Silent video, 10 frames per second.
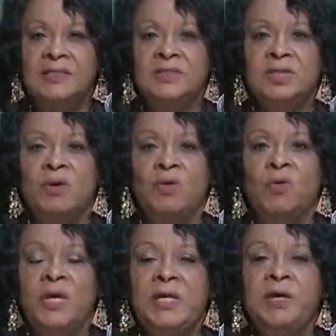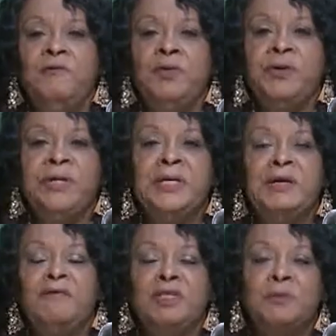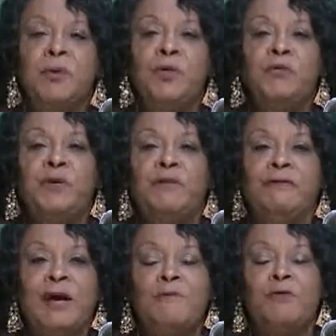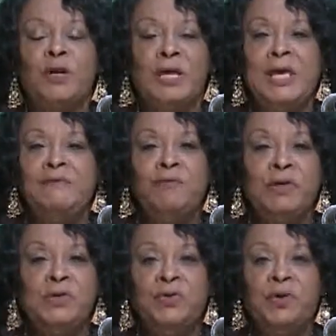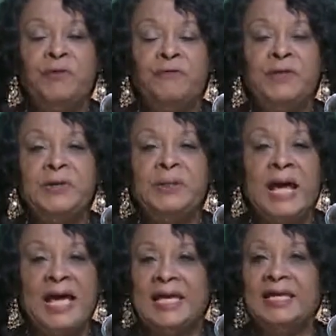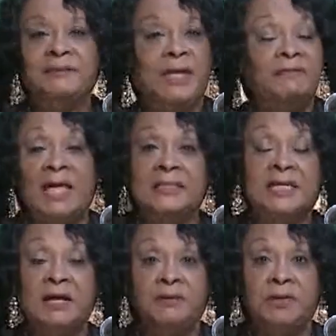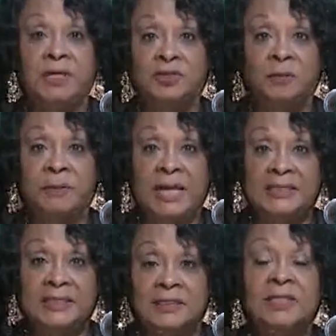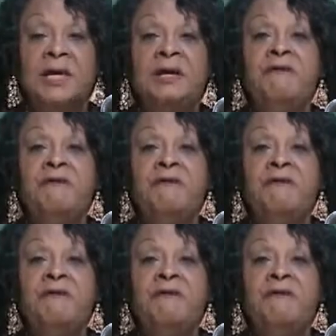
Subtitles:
So if you can give a spoonful of comfort, even when you don't feel like it, that's how you get your blessings.